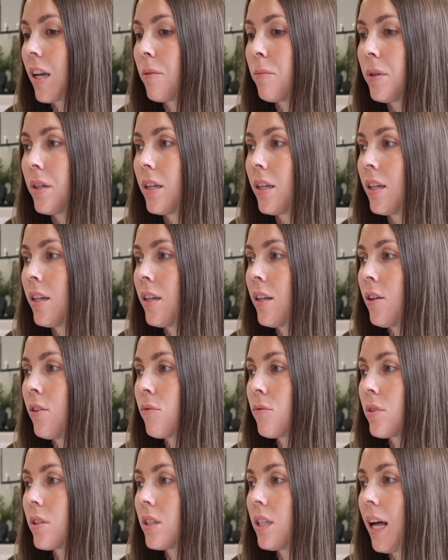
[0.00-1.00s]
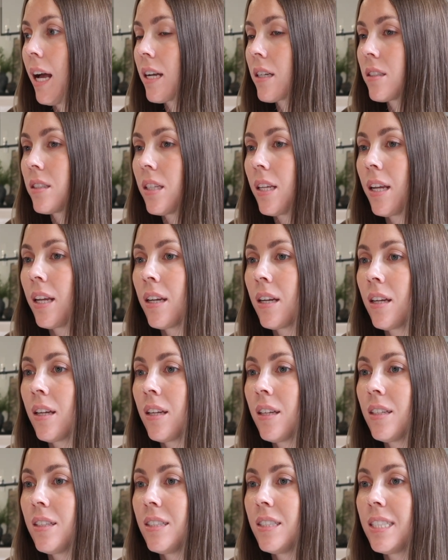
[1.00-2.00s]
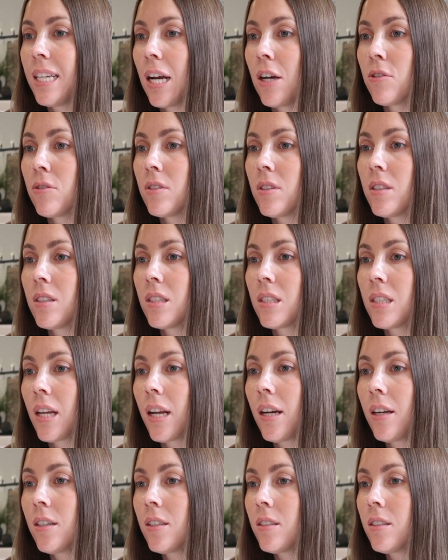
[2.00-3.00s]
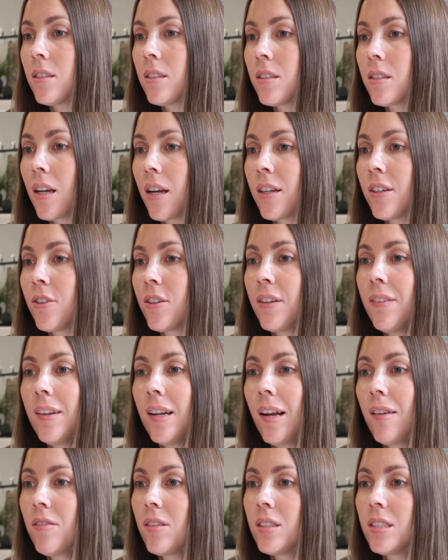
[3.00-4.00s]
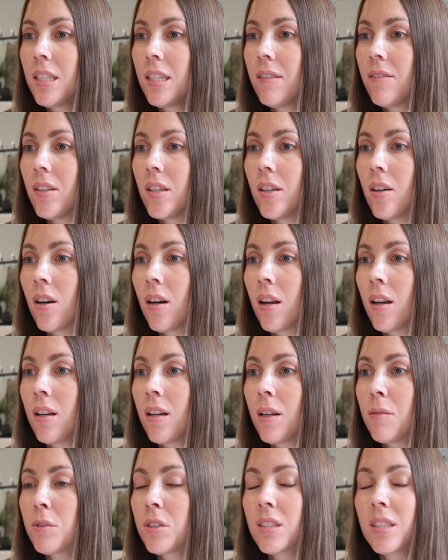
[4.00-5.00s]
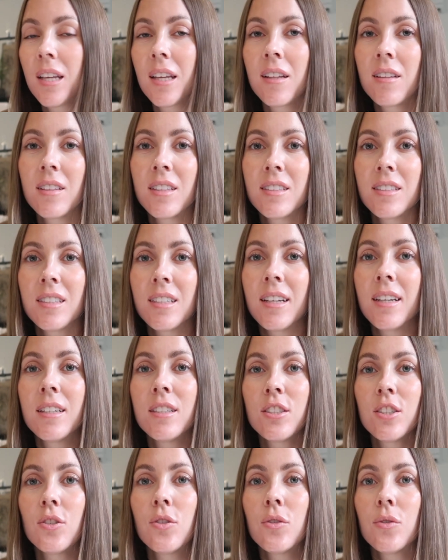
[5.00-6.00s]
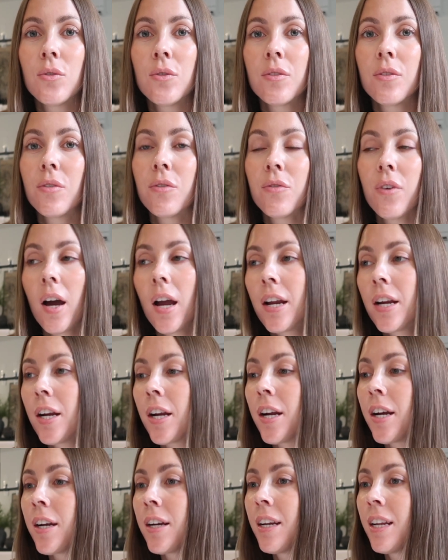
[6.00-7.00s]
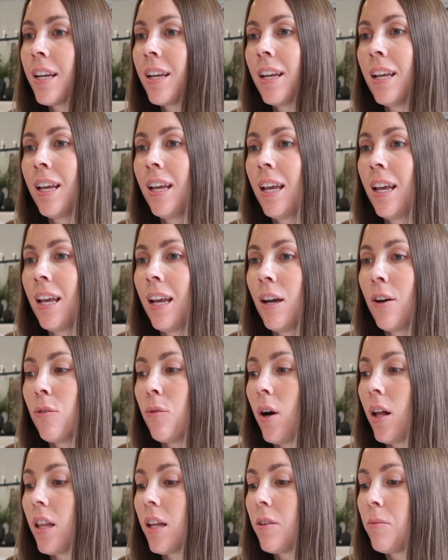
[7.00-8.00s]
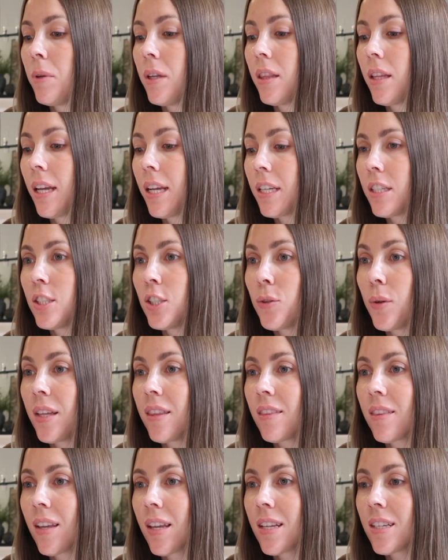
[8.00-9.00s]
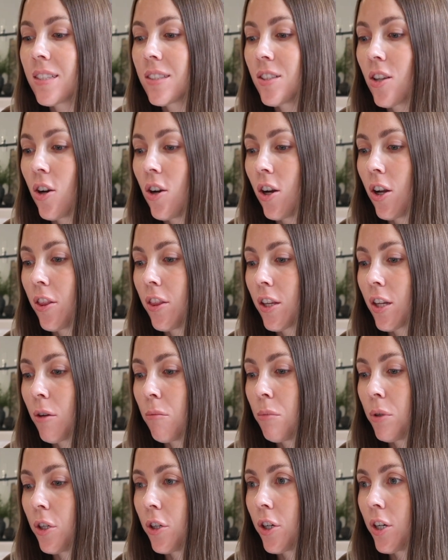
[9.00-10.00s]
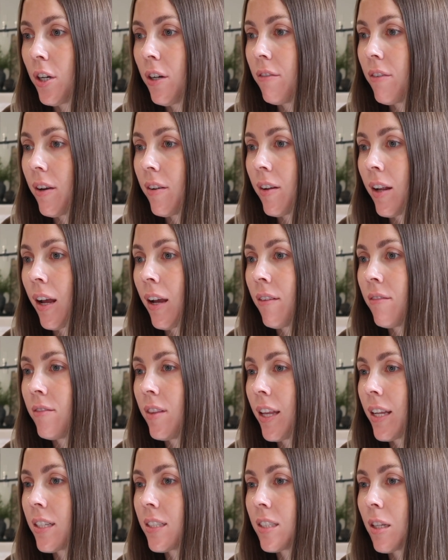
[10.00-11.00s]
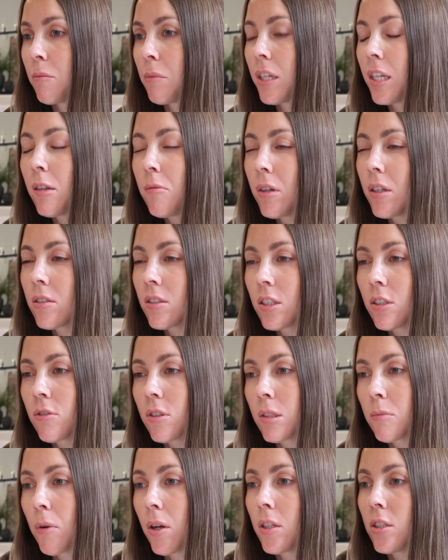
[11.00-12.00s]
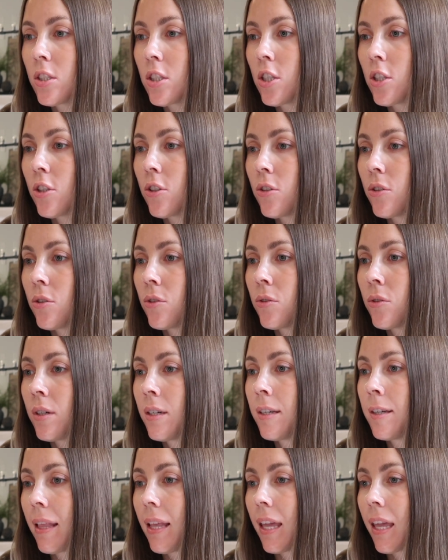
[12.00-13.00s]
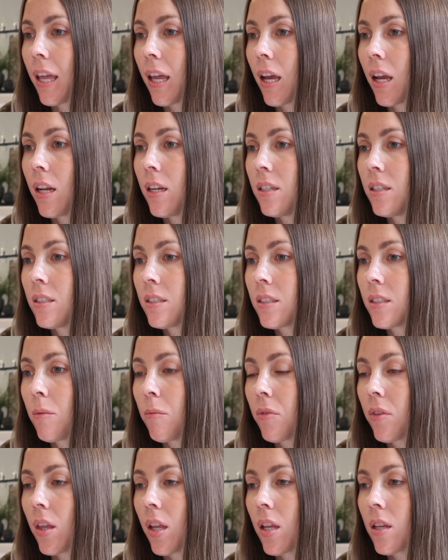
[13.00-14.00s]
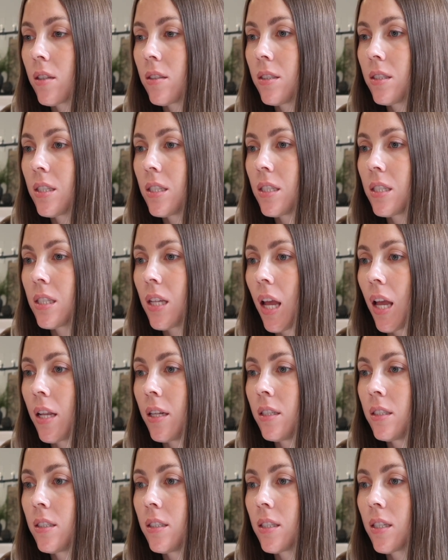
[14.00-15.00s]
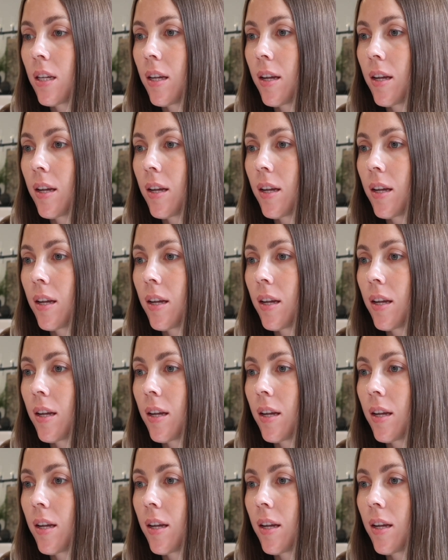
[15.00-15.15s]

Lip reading: I've been relaxing downstairs. I don't even have the TV on. I'm just like listening to the fire while I've been like doing things on the computer. I have like some emails to respond to and some things to send